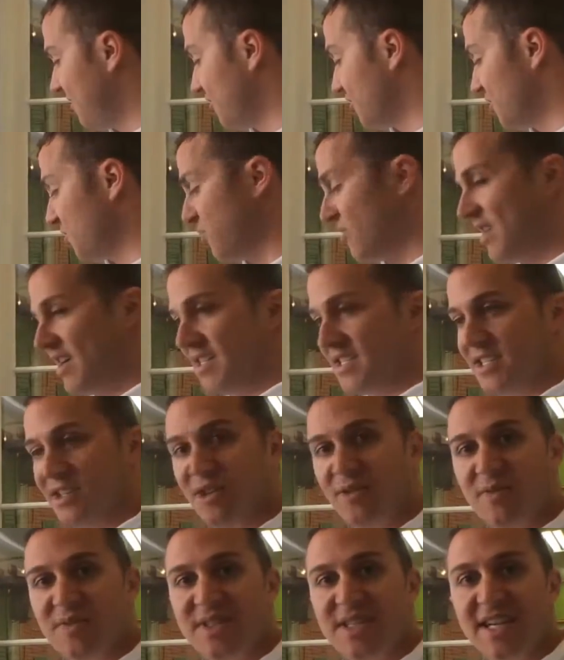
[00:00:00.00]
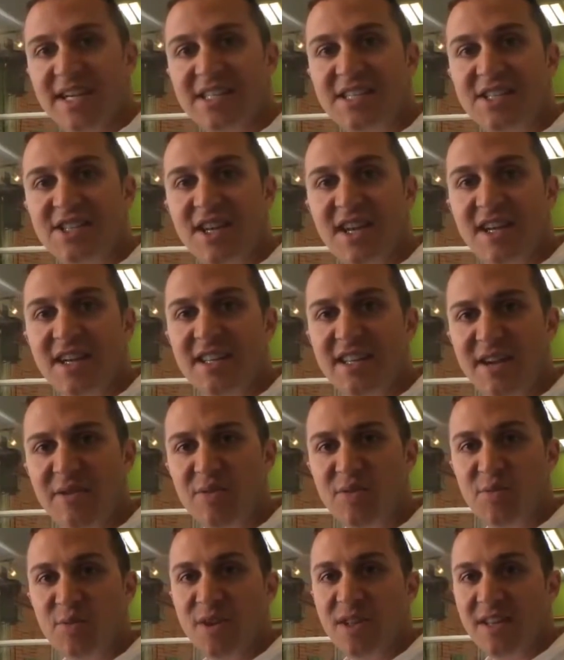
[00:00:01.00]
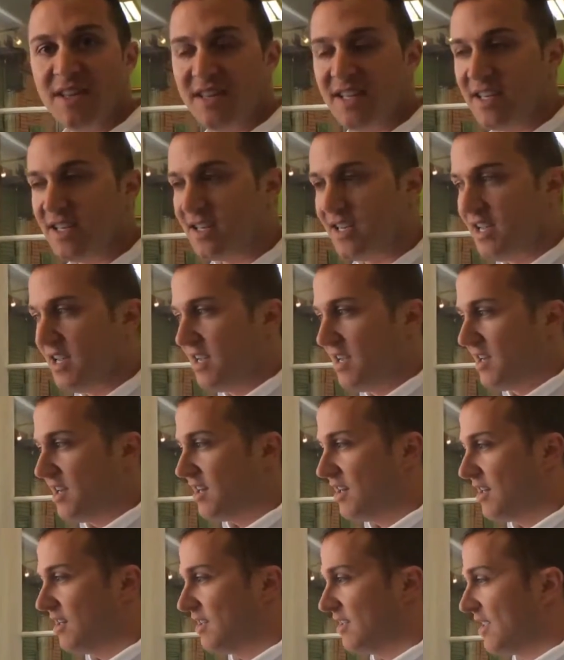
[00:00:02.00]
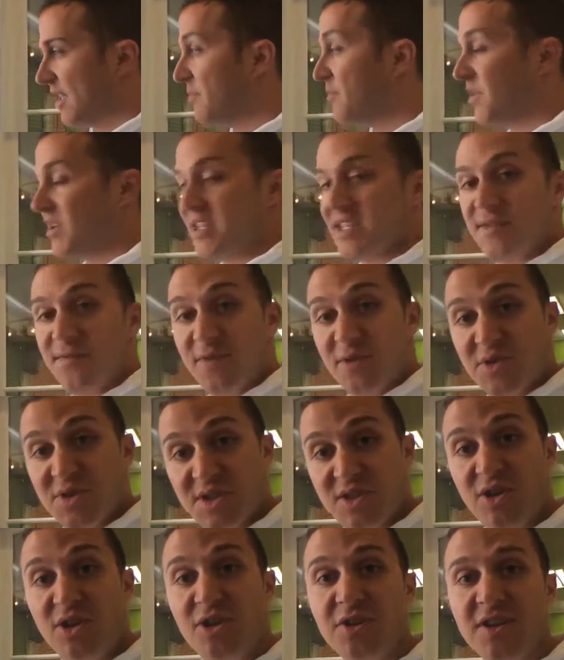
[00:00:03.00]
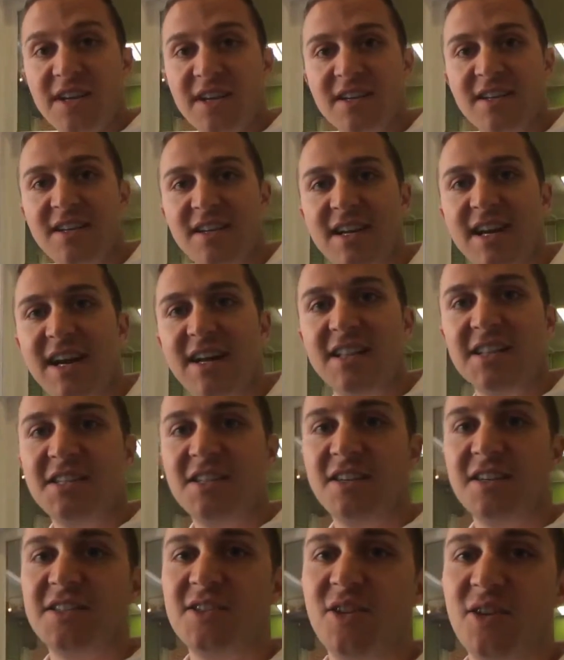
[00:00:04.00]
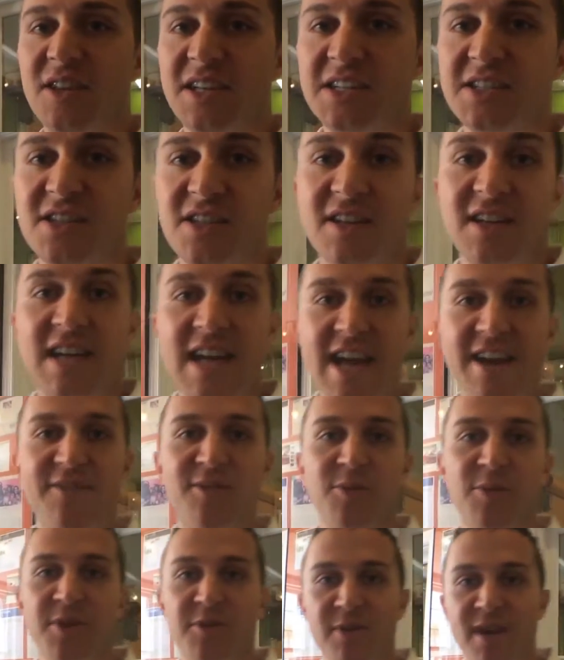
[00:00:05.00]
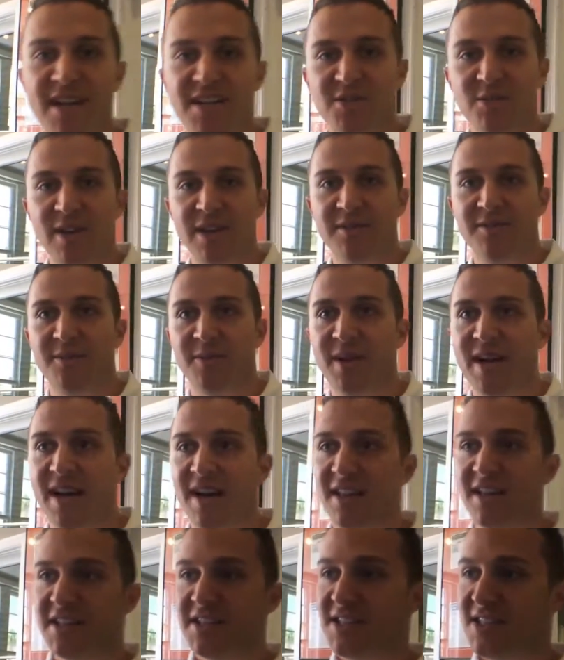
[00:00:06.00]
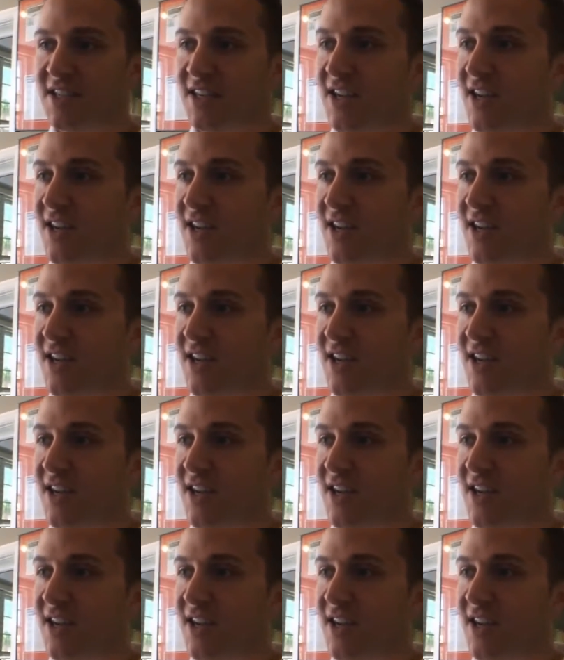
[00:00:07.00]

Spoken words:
first prize, an oversized check, and that was really the impetus for starting College Hunks Hauling Junk after we graduated from college.